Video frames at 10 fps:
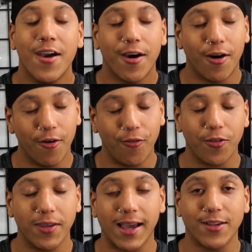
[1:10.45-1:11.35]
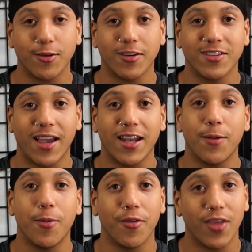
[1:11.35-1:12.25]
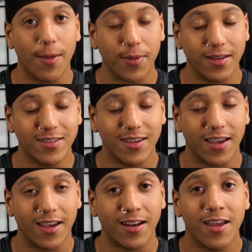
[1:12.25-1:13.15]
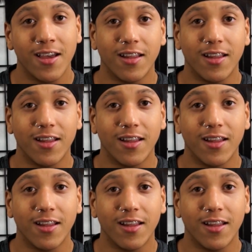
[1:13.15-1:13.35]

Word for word: Hopefully you guys are excited. But with that being said,